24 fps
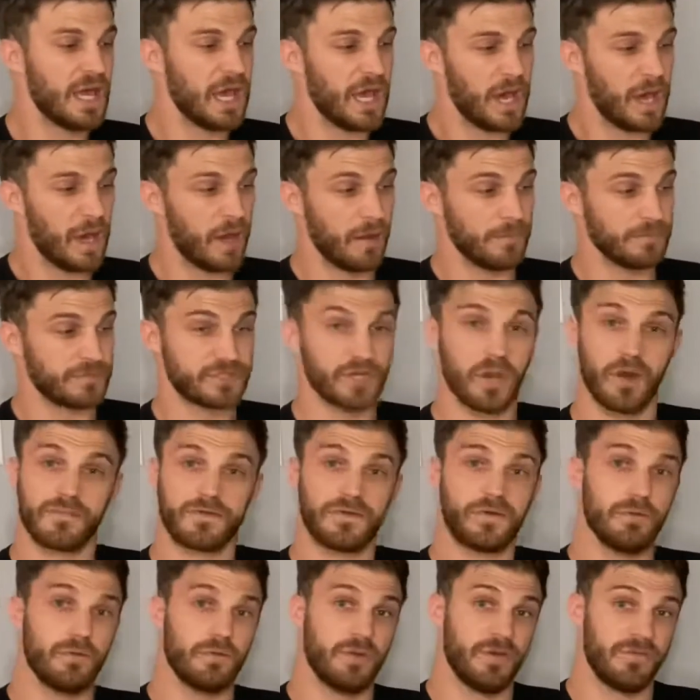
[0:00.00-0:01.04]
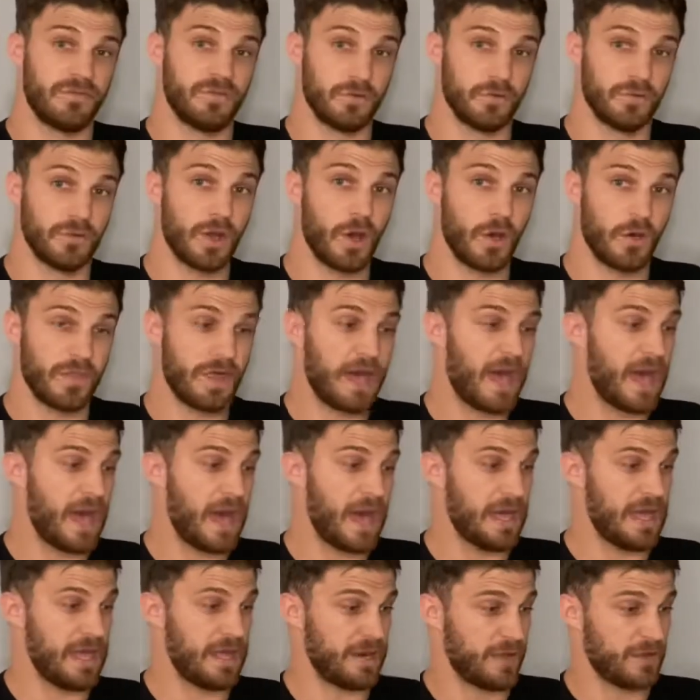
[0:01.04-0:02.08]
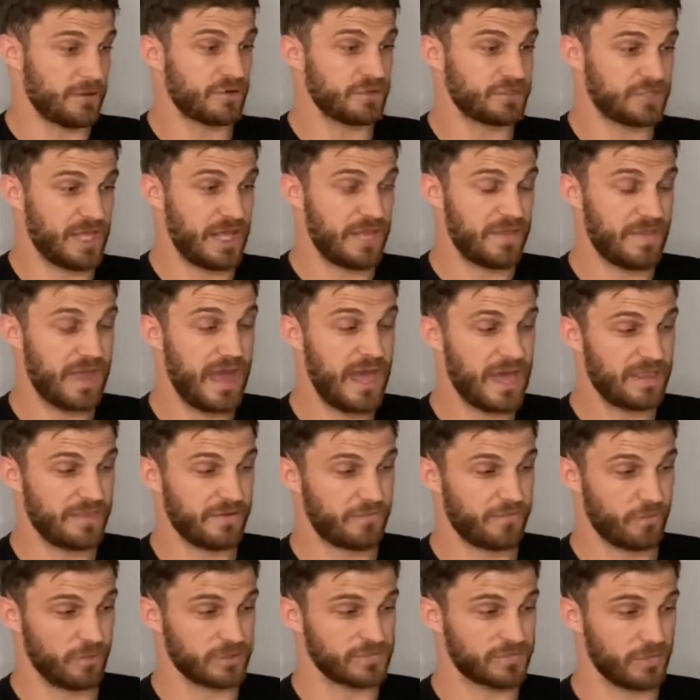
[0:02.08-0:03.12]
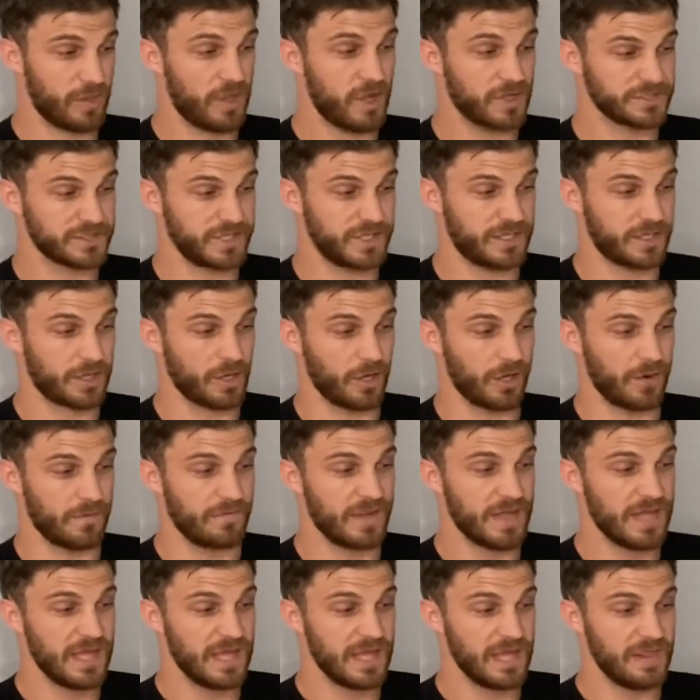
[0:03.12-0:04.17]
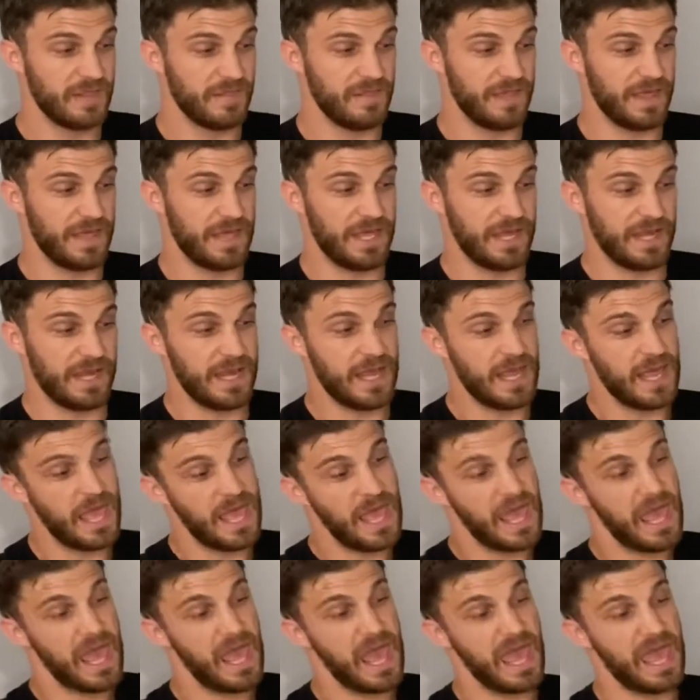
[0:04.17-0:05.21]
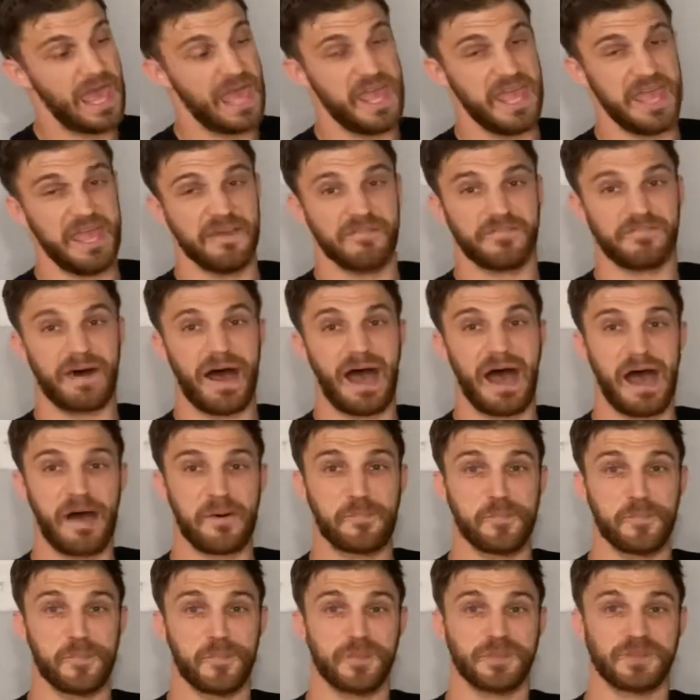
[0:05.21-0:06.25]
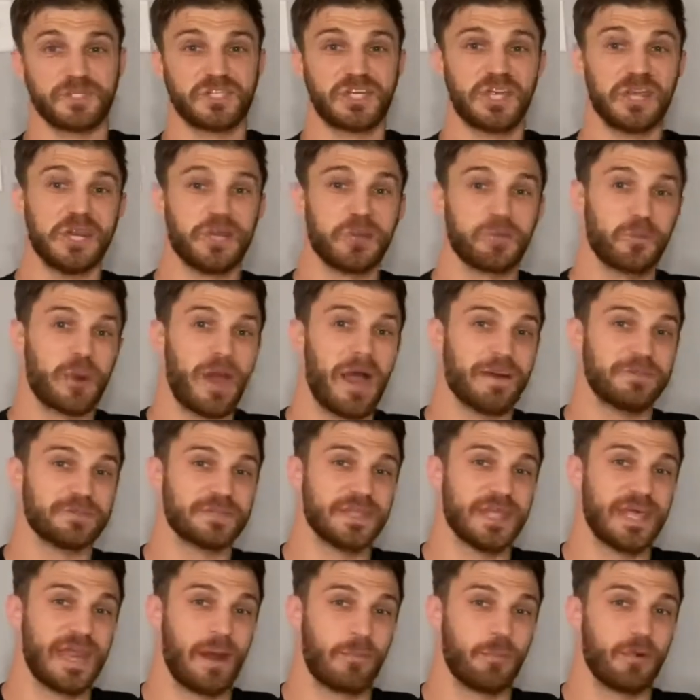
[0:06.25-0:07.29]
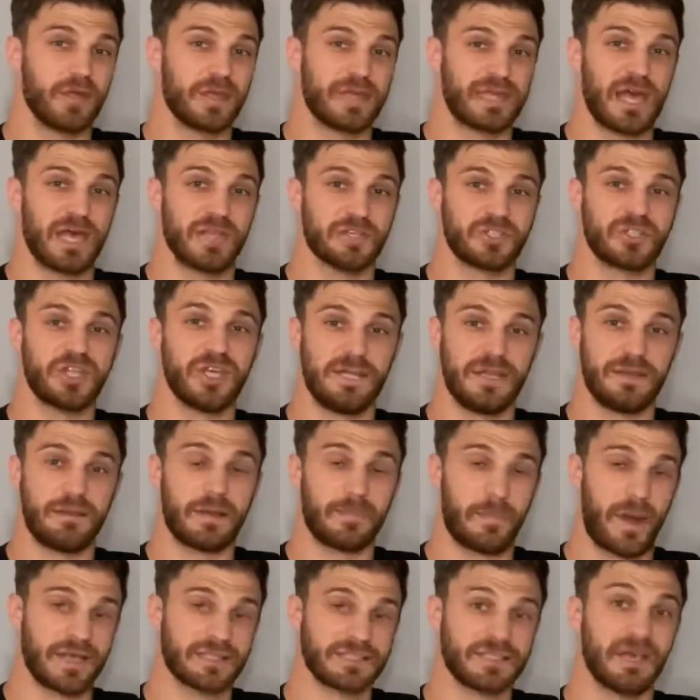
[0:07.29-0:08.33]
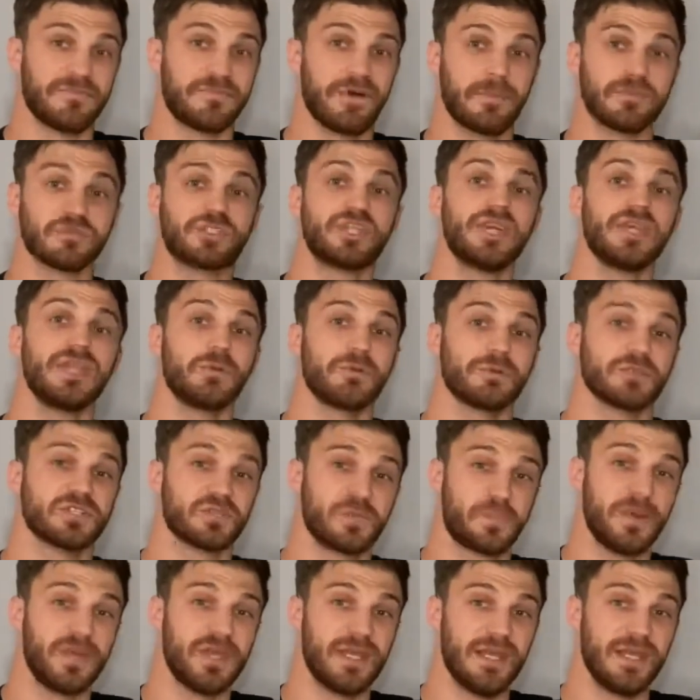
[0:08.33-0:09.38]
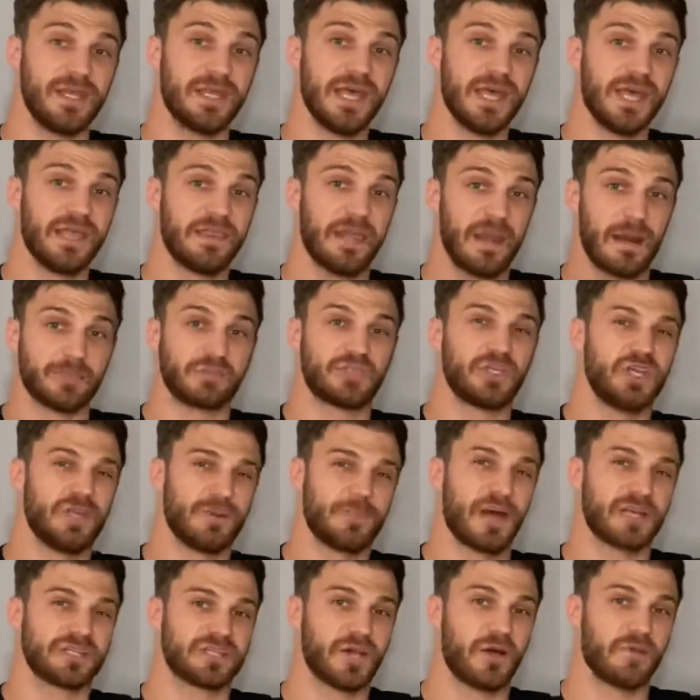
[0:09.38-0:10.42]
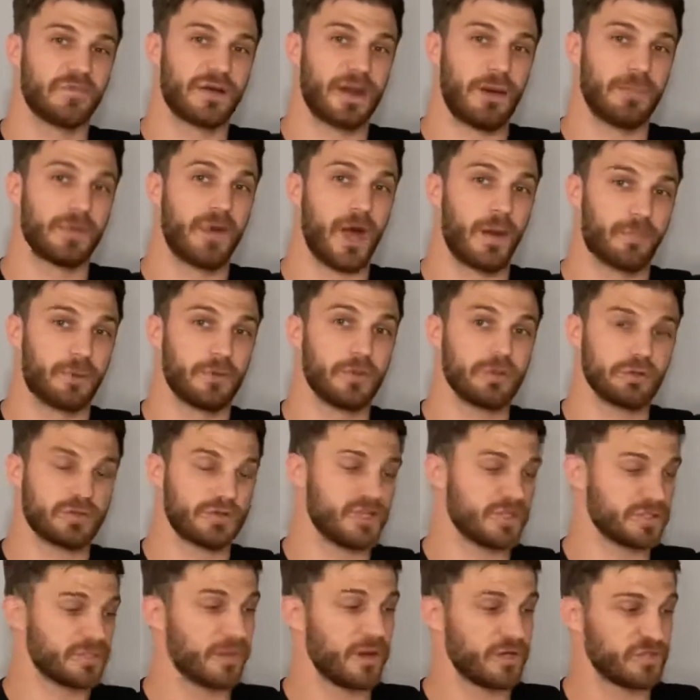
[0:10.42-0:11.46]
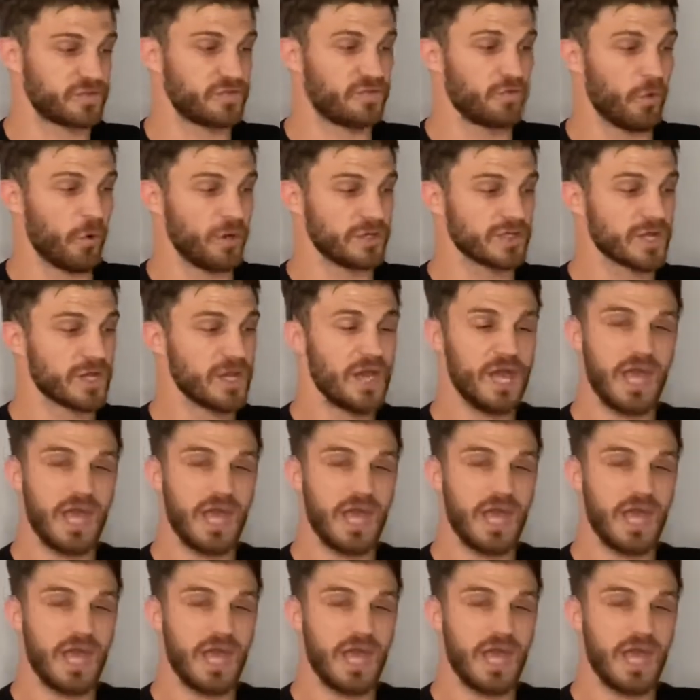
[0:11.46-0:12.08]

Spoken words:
So if you know that and understand that, the force velocity curve, then if I'm cheating reps, then I'm really kind of cheating myself. If I'm cheating with speed, then I'm cheating myself and I'm not producing as much force.